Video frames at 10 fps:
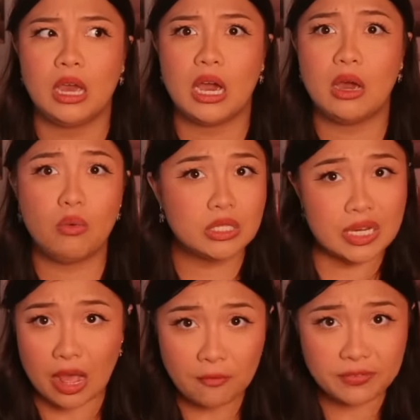It
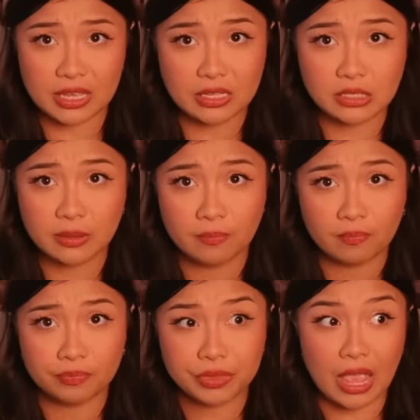wasn't Elfie's.
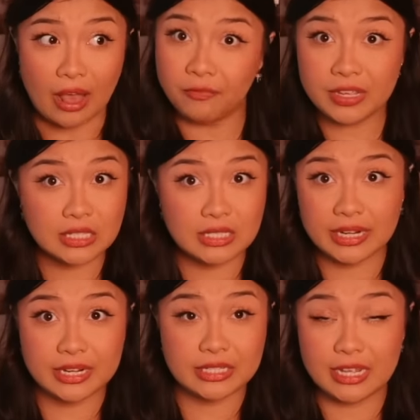Elfie's
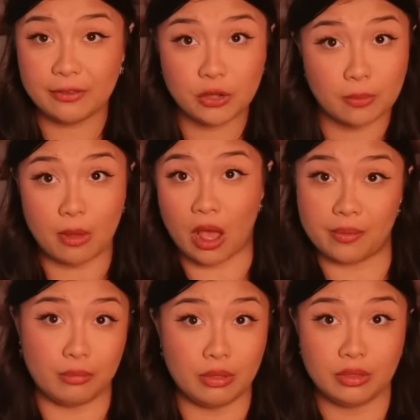didn't give your
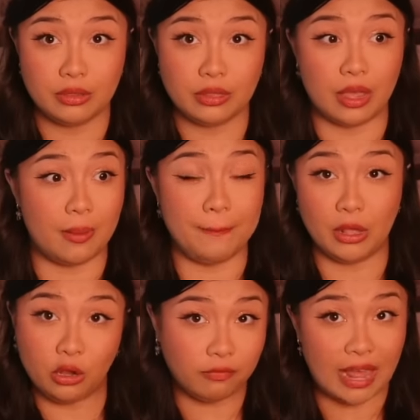mom the
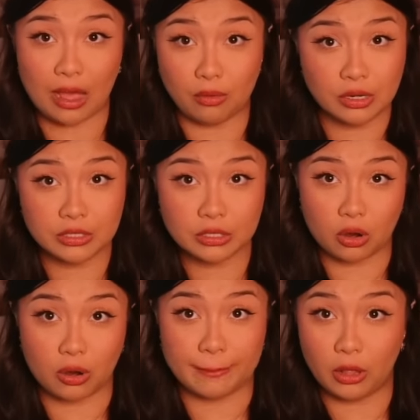milk flowers
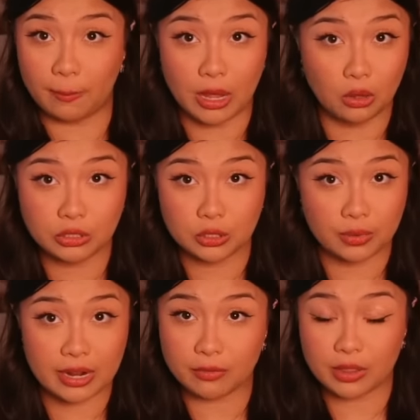or milk bones or
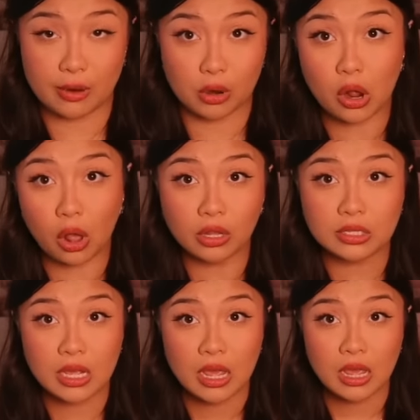whatever they were
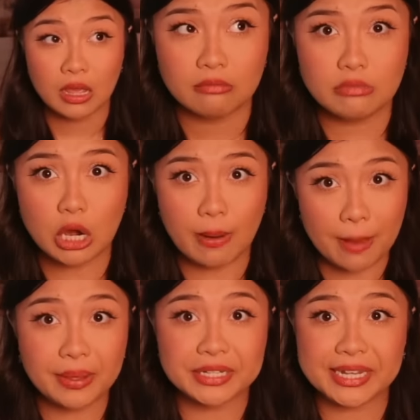called. Your
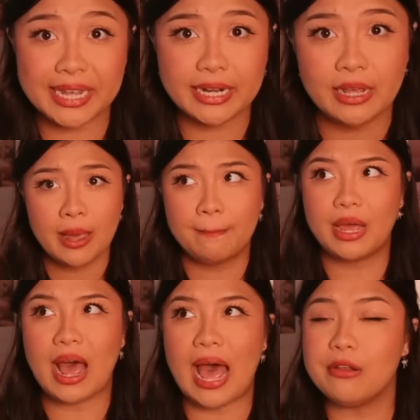papa did,
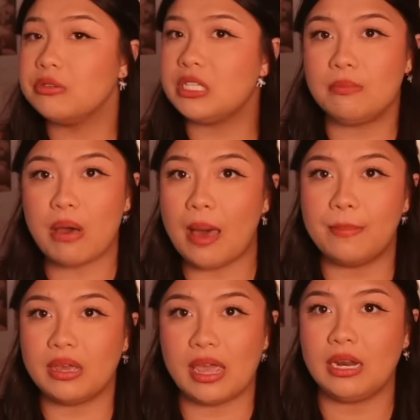but I don't see
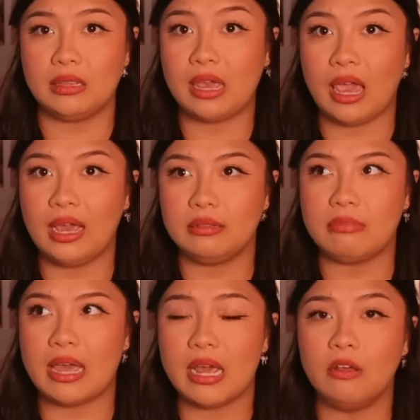papa getting the hate
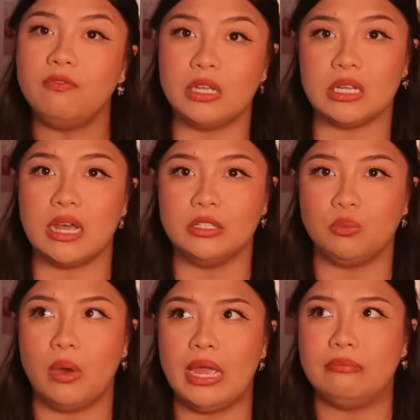that Elfie does
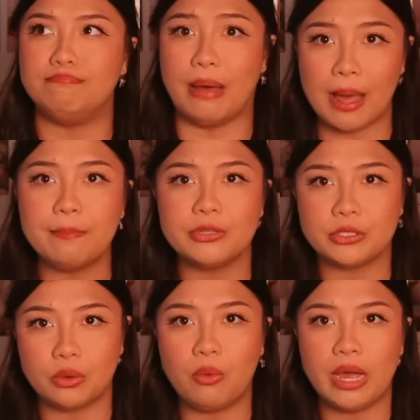when papa's
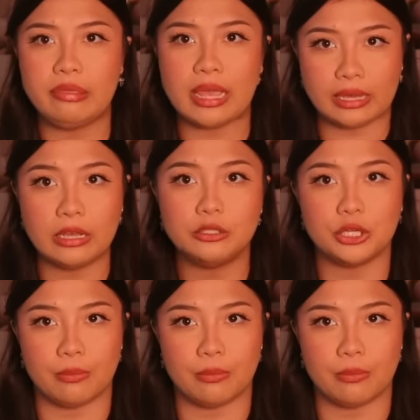the one that killed your